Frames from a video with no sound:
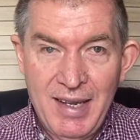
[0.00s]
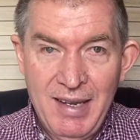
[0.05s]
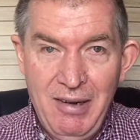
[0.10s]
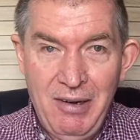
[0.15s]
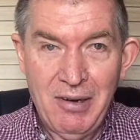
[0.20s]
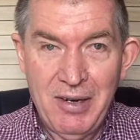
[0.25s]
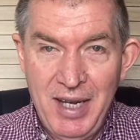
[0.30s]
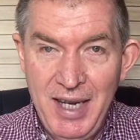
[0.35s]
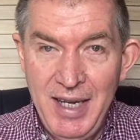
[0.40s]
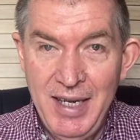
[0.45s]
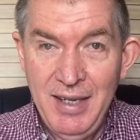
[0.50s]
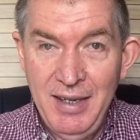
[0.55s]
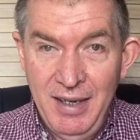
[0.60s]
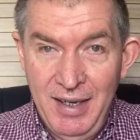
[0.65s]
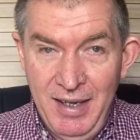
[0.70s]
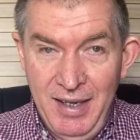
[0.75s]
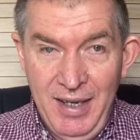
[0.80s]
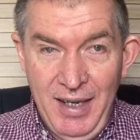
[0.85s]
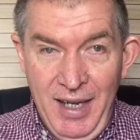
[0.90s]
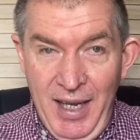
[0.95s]
Okay?
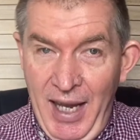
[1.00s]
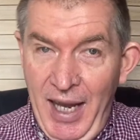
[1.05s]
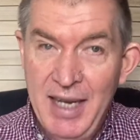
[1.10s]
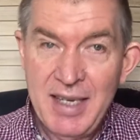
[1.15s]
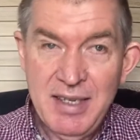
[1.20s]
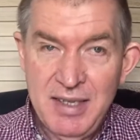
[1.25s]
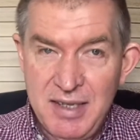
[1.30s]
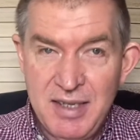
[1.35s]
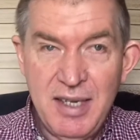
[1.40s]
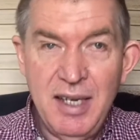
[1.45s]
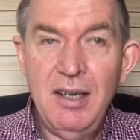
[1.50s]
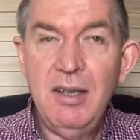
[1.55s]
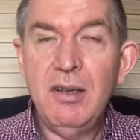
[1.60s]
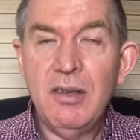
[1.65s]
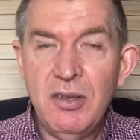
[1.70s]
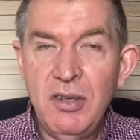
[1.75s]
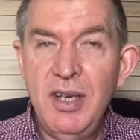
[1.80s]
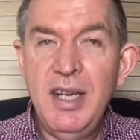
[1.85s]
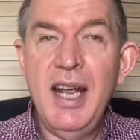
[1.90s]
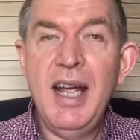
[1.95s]
And still
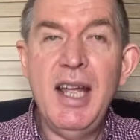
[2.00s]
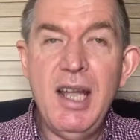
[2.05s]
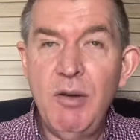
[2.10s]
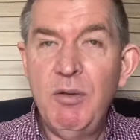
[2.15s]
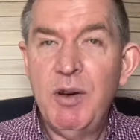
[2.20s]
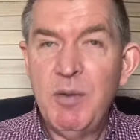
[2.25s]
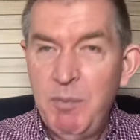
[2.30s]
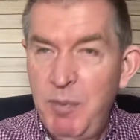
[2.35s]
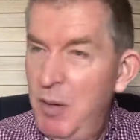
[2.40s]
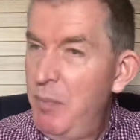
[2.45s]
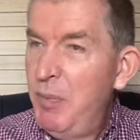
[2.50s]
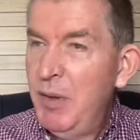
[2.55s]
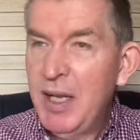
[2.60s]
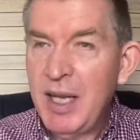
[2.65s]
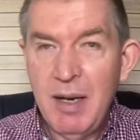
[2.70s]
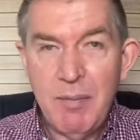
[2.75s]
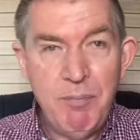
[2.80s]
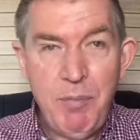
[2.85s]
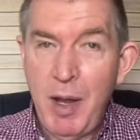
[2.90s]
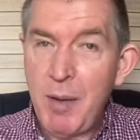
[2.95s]
today, when people
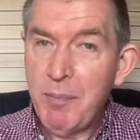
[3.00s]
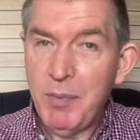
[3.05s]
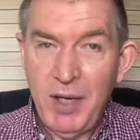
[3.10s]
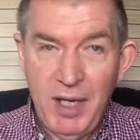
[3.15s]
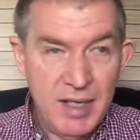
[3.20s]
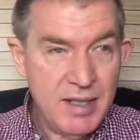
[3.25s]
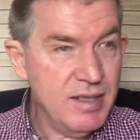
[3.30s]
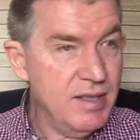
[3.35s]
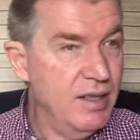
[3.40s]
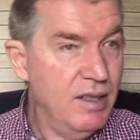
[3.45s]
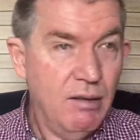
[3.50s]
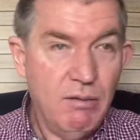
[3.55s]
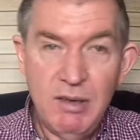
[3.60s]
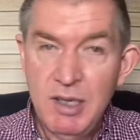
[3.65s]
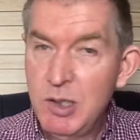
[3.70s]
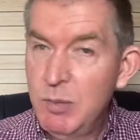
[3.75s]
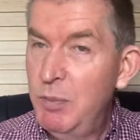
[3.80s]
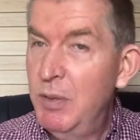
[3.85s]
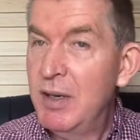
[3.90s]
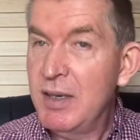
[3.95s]
get baptized in the Holy
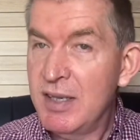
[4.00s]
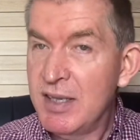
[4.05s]
Spirit,